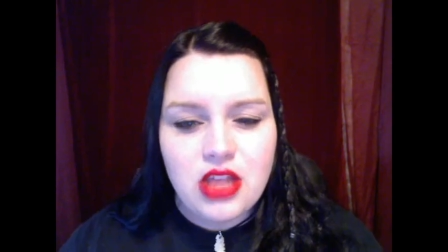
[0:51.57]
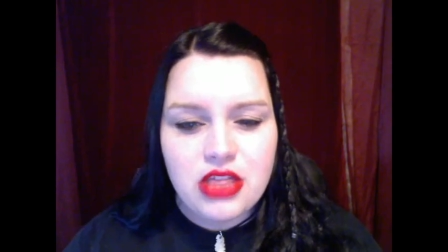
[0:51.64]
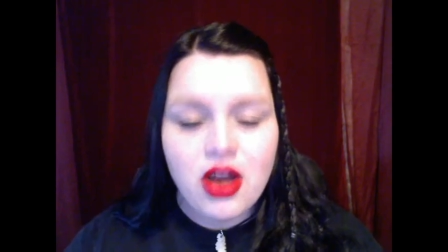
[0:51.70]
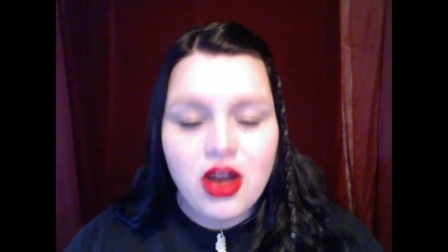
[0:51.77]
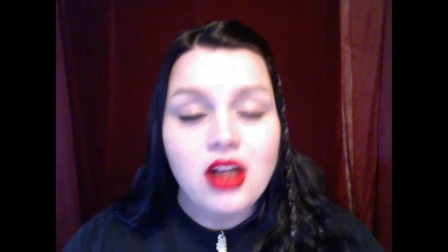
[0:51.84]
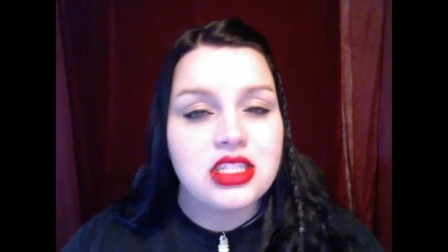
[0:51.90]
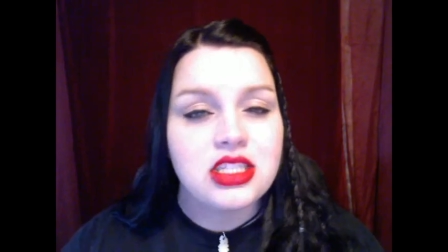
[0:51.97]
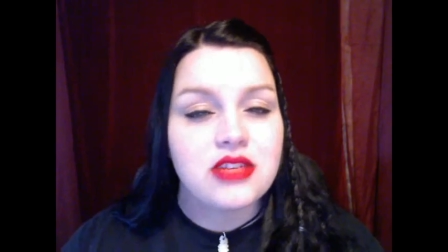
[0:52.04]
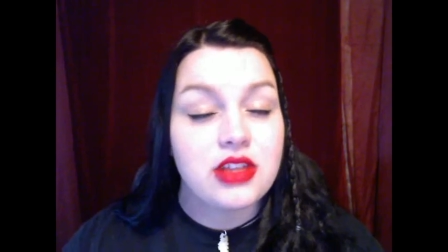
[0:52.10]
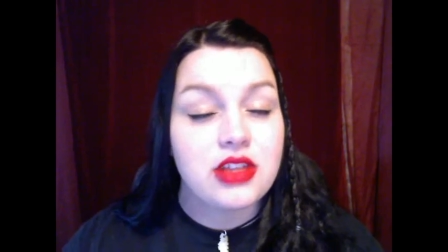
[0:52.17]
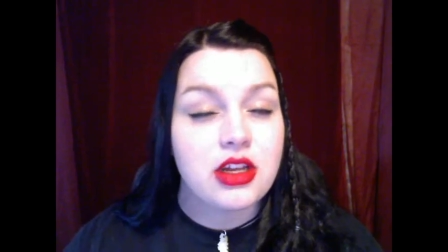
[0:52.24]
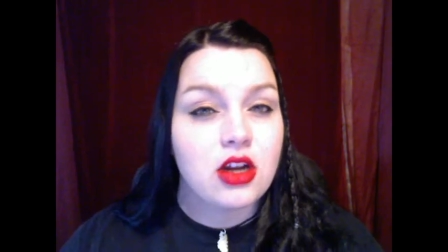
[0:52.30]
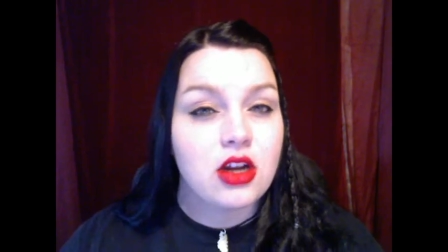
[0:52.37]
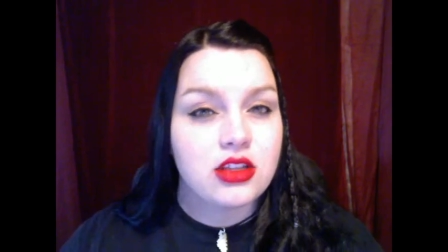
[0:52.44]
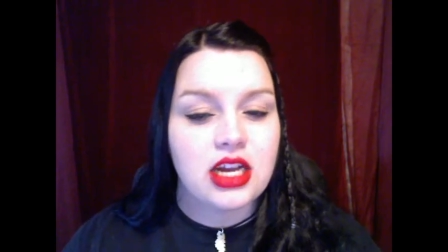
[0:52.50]
thoughts and everything
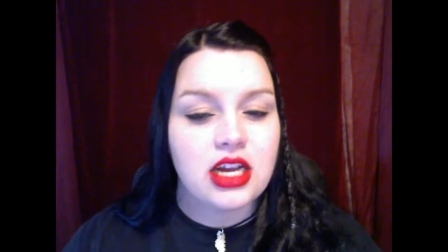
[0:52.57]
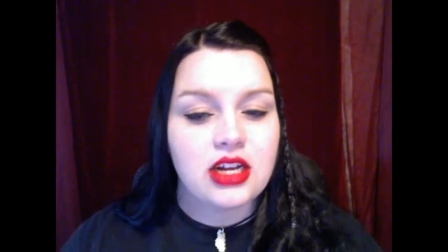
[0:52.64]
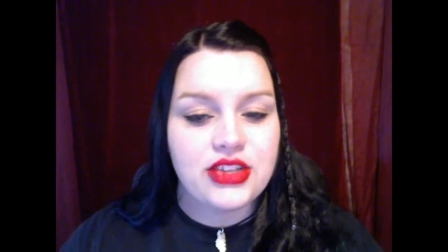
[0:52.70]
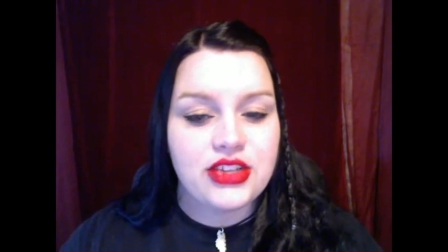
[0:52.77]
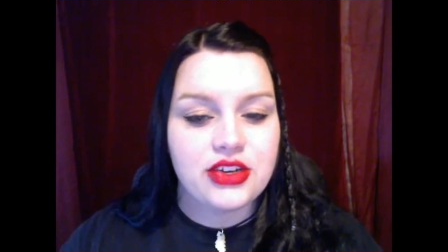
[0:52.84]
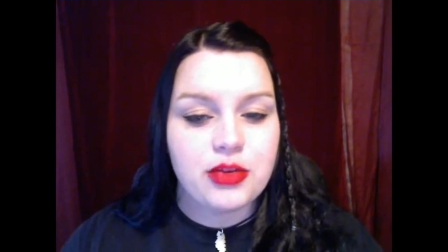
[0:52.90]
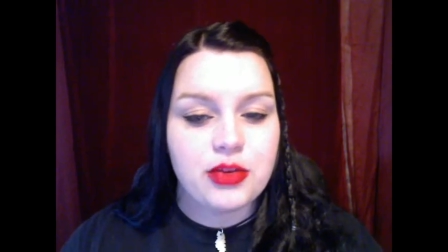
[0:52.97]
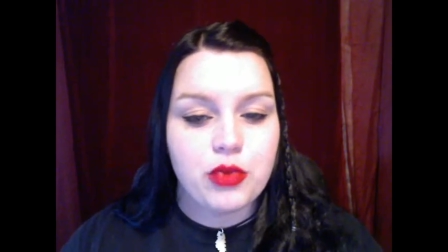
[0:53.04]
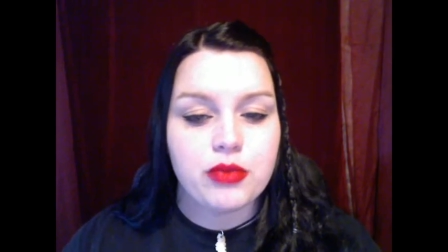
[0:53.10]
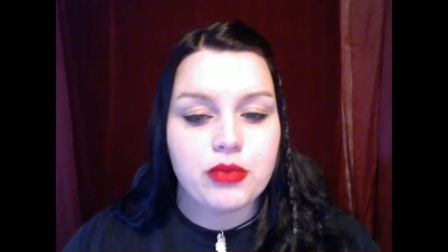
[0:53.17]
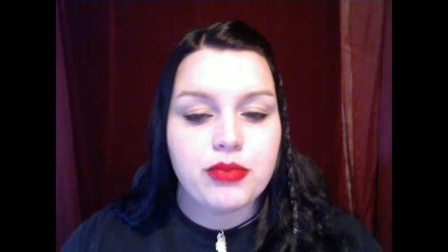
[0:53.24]
aren't that clear anymore.